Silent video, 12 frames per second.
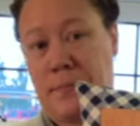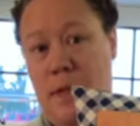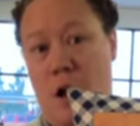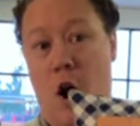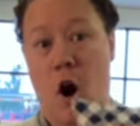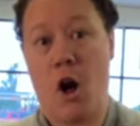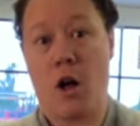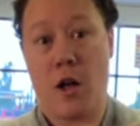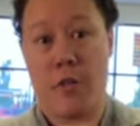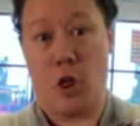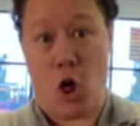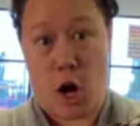all on
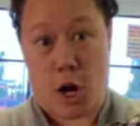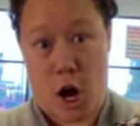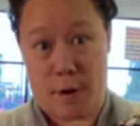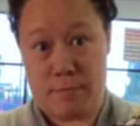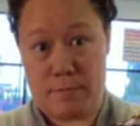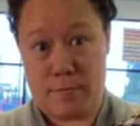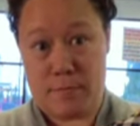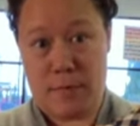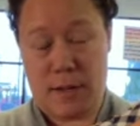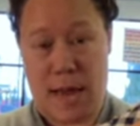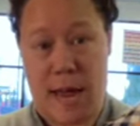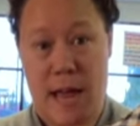the long arm,
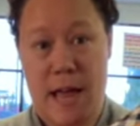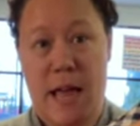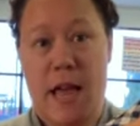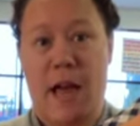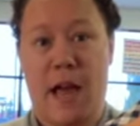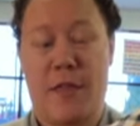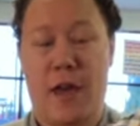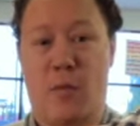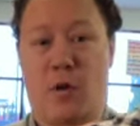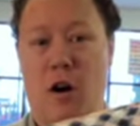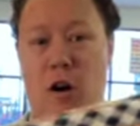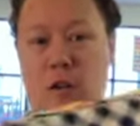okay? And then
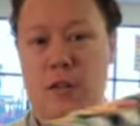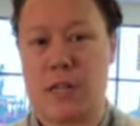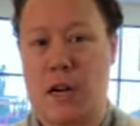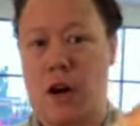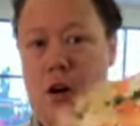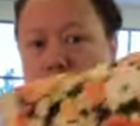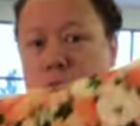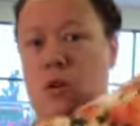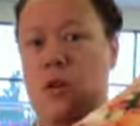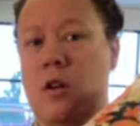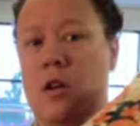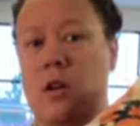we're also
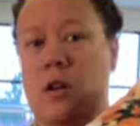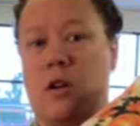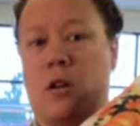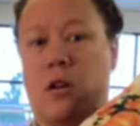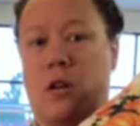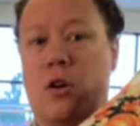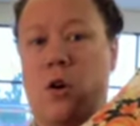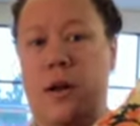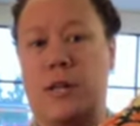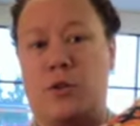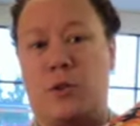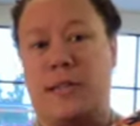going
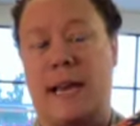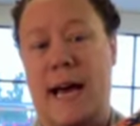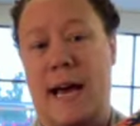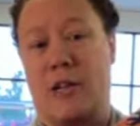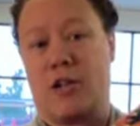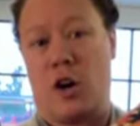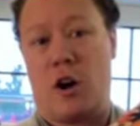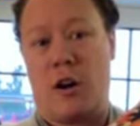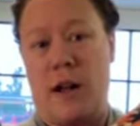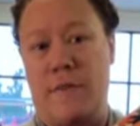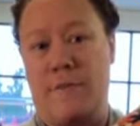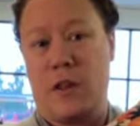to attach our
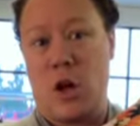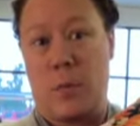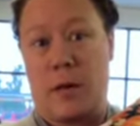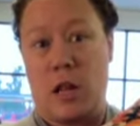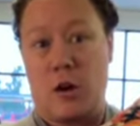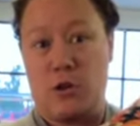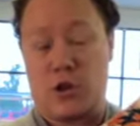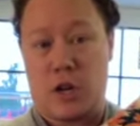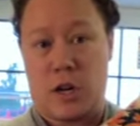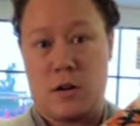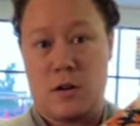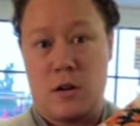envelope
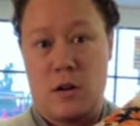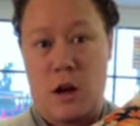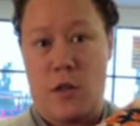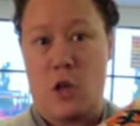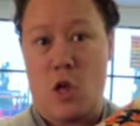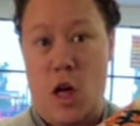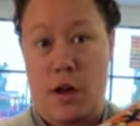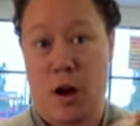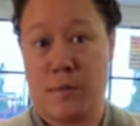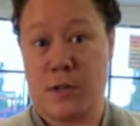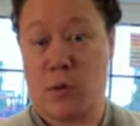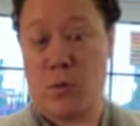closure on the long arm.
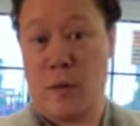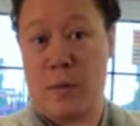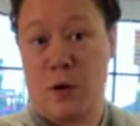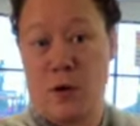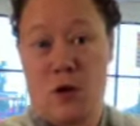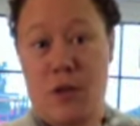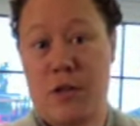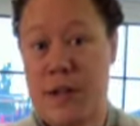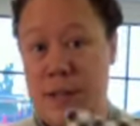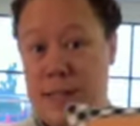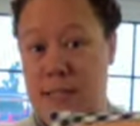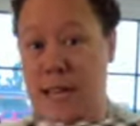So when we pull
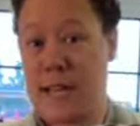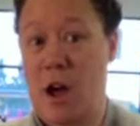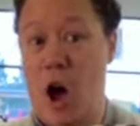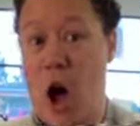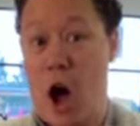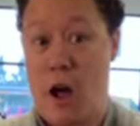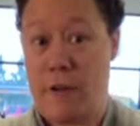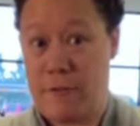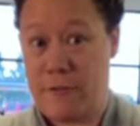this thing off,